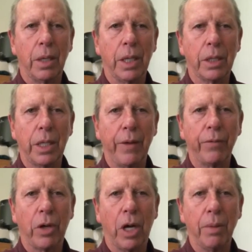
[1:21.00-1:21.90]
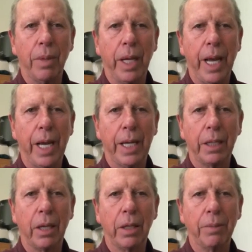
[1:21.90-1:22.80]
His left arm
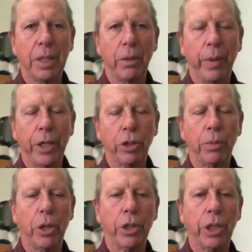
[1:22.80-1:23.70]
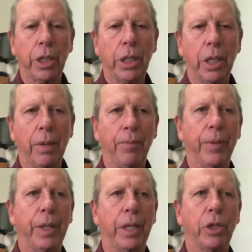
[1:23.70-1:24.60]
had limited range of motion,
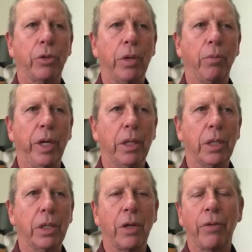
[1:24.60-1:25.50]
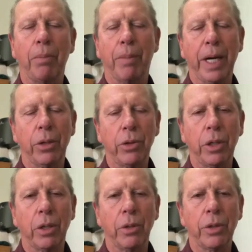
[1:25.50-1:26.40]
extreme weakness of the
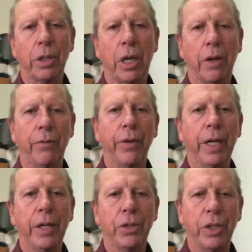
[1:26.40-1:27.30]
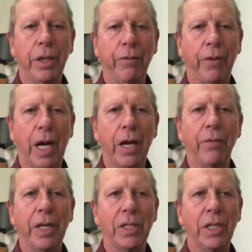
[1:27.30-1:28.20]
myotones of
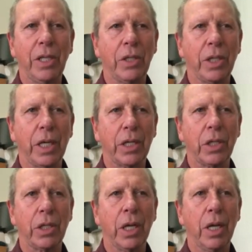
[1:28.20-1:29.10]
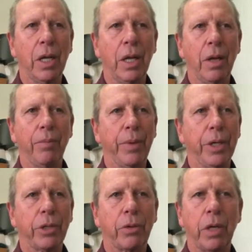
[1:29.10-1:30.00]
C5 and C6.
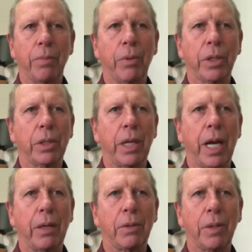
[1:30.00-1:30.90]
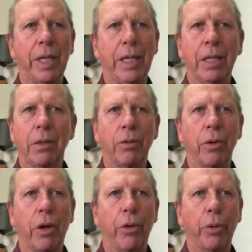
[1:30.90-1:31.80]
Pinch grip was actually
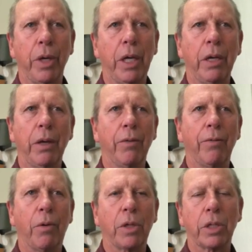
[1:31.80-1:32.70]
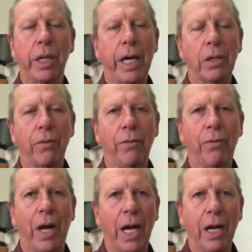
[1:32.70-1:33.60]
a three forward slash
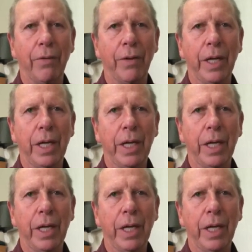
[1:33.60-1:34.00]
five.